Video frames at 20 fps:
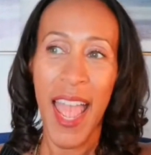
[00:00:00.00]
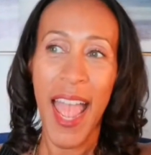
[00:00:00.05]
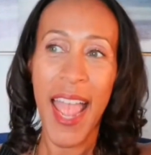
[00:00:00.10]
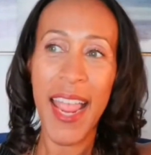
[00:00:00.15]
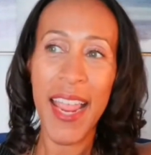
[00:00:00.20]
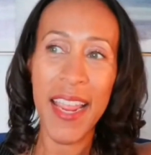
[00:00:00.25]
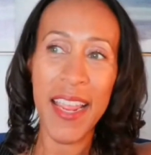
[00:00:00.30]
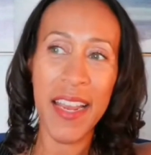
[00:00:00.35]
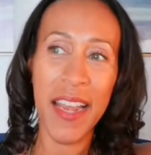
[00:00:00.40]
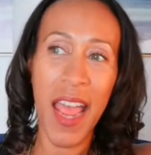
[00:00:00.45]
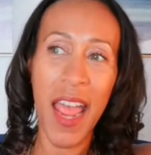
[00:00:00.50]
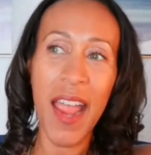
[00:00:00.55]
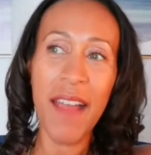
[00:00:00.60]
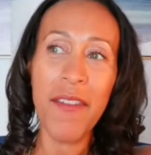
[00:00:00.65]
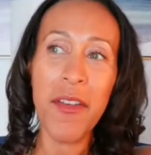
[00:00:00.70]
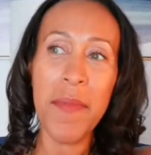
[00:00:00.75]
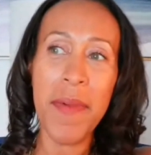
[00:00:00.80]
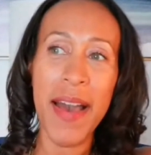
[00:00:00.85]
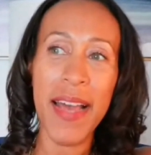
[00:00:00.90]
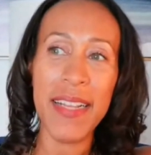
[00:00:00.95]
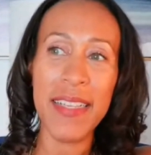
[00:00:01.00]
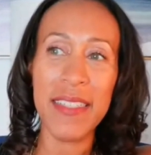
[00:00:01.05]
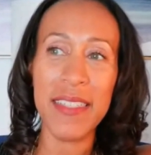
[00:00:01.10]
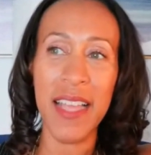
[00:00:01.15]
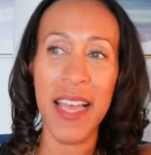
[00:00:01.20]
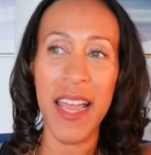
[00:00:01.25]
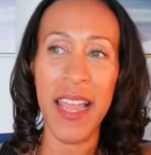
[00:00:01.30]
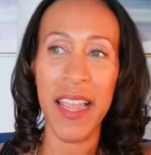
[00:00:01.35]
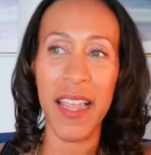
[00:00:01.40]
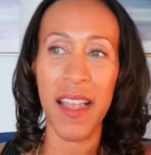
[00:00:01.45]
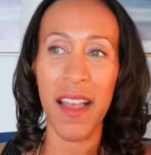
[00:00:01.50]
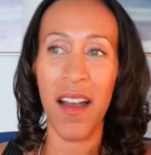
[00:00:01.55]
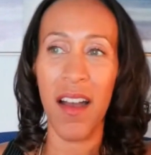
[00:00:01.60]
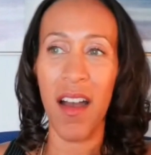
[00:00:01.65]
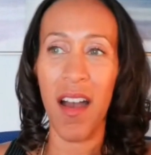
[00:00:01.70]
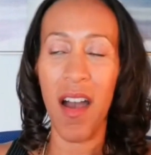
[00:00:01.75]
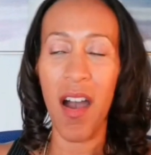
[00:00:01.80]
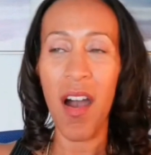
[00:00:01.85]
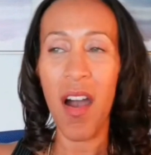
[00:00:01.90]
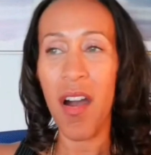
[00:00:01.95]
And everybody's like,
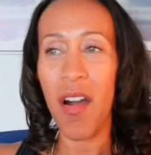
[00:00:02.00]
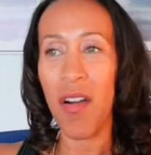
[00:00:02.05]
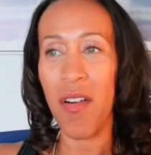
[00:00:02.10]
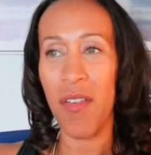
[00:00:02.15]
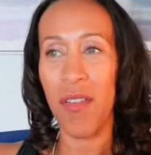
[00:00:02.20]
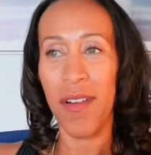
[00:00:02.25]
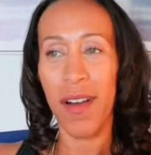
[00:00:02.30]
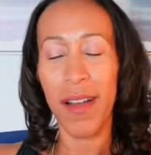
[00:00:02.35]
oh,